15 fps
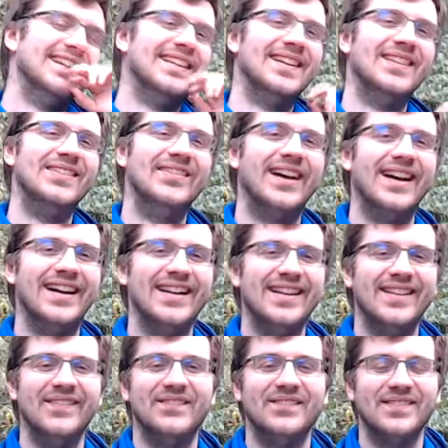
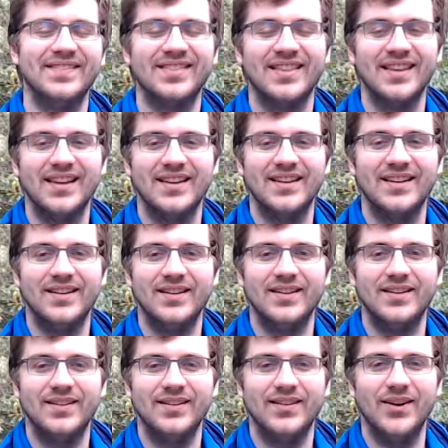but
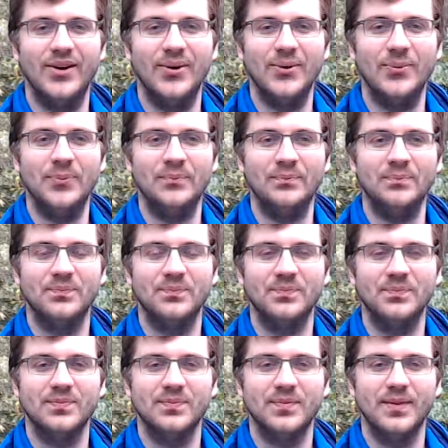so
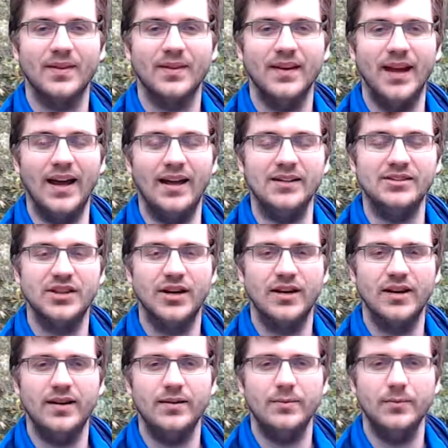yeah, I
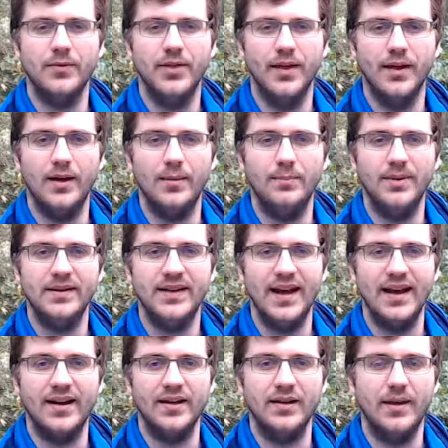started with the big
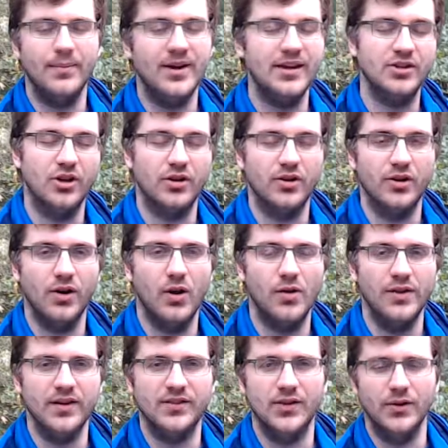data. I mean, I took all
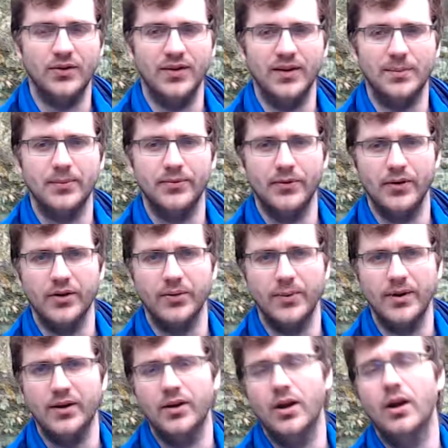the associates before as
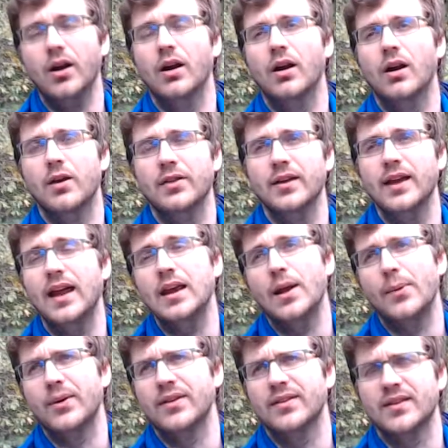well, or all the
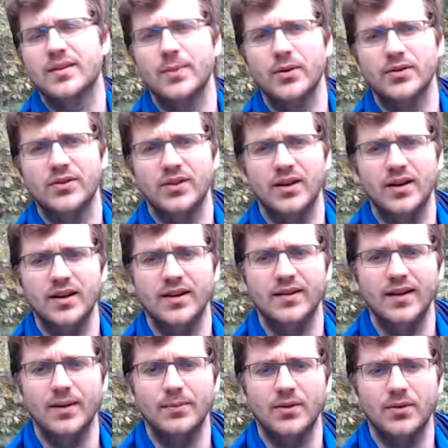AWS associate
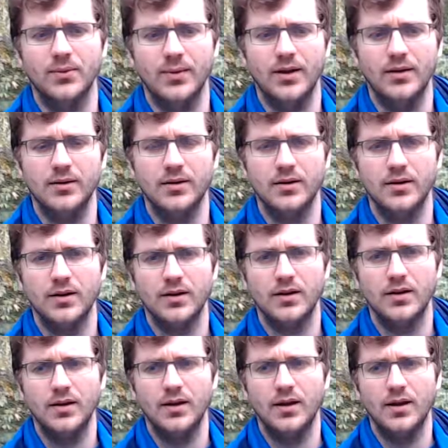exams as well.
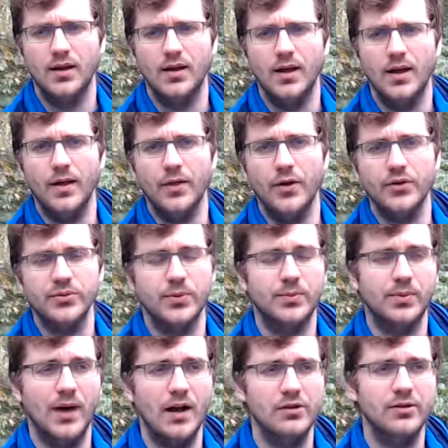Uh, those would
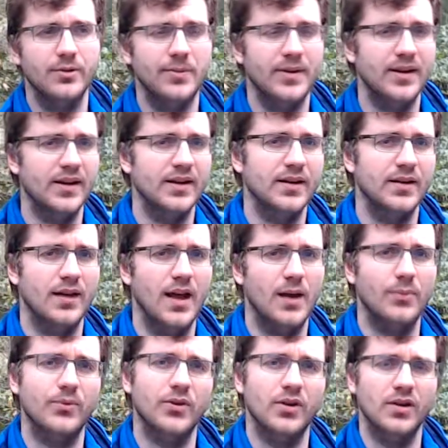probably be
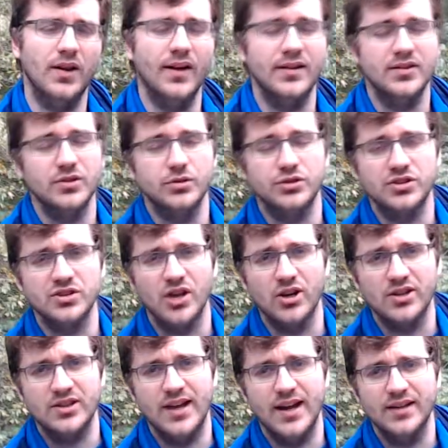helpful, like solutions
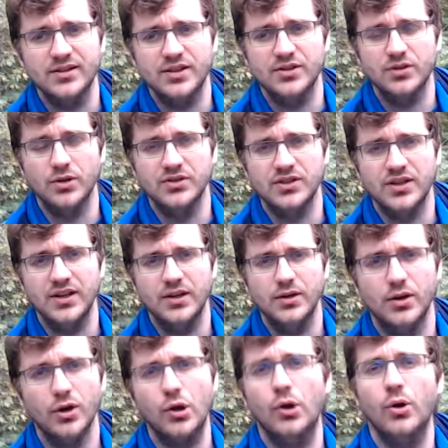architect associate
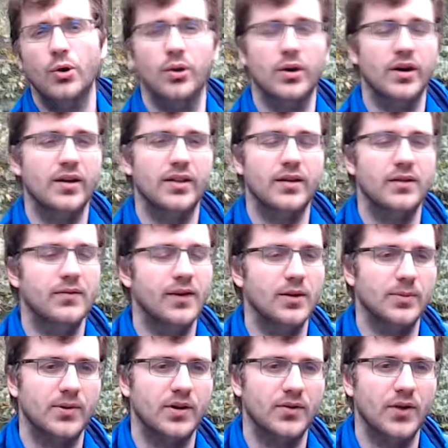or the
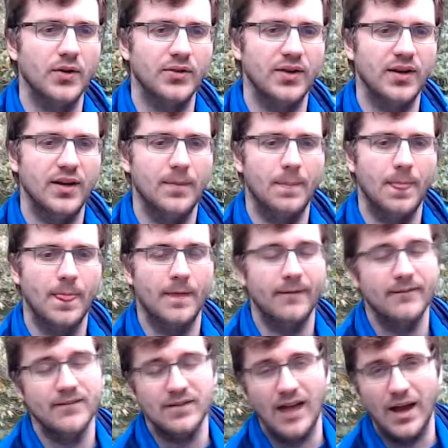developer associate.
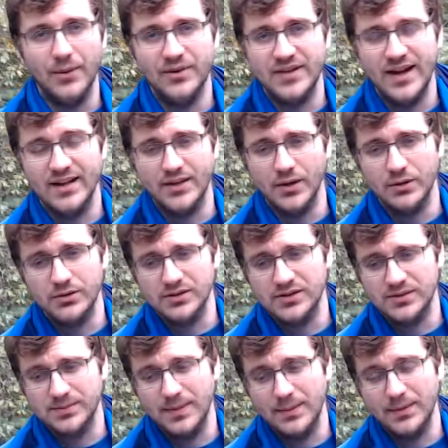I would take
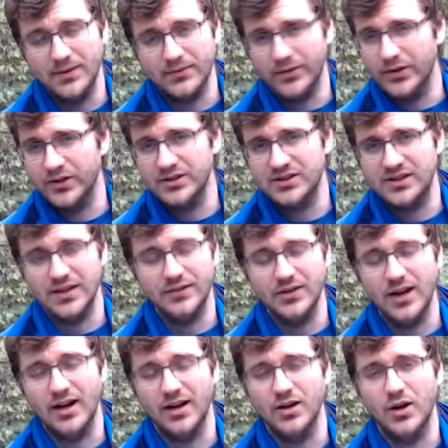those maybe first if you're
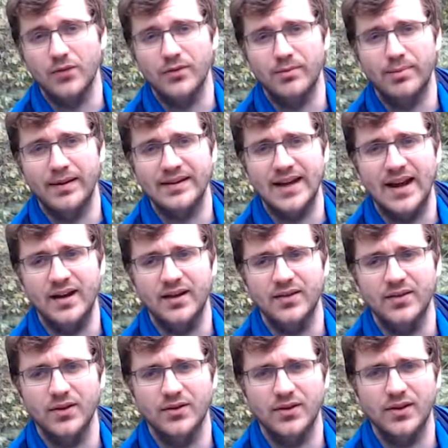not going to go for big data
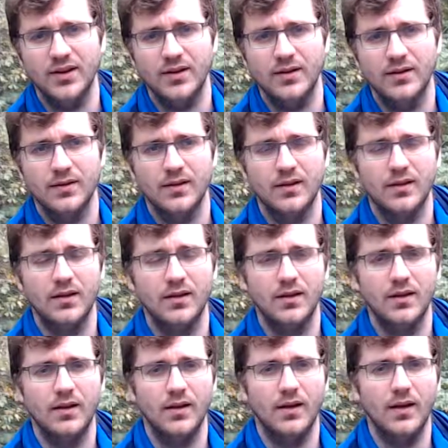associate.
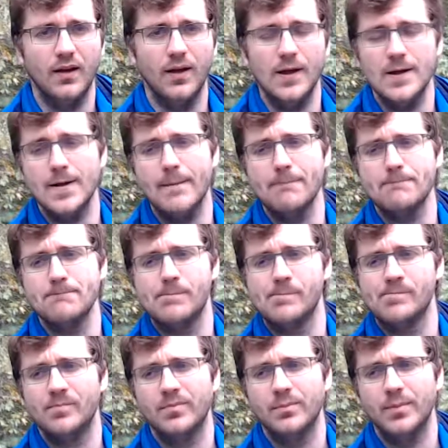Um,
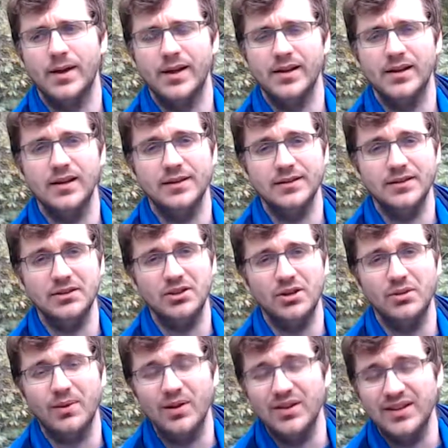but it, you
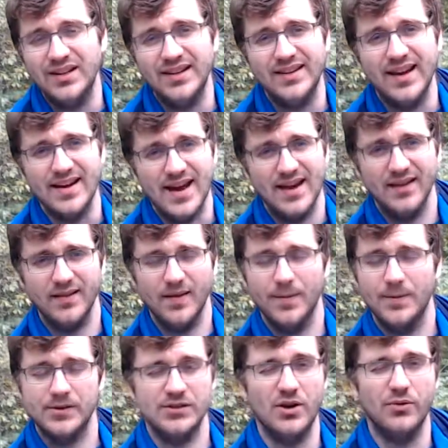don't really need to take any of them.
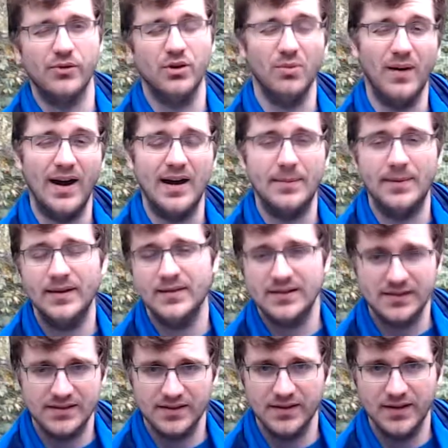There's no
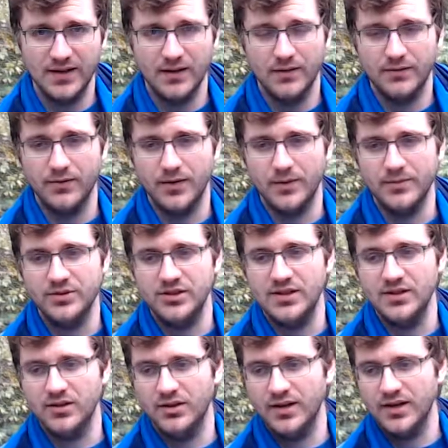requirements for the
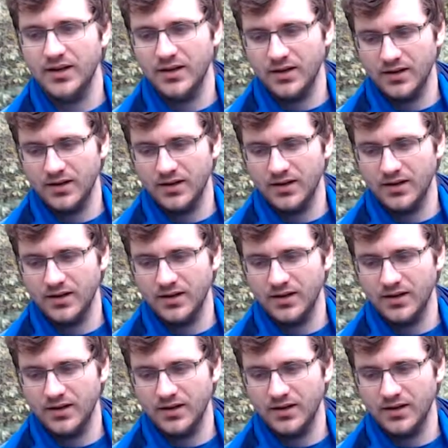machine learning